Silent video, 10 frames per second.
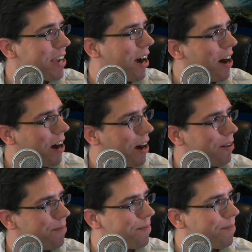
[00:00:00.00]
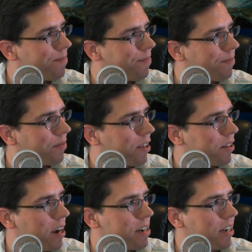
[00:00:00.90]

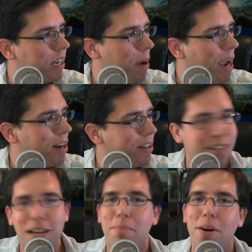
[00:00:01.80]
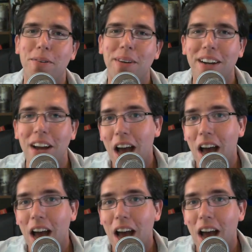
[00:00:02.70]
Sorry, I just got to get my hand on the stop button over here.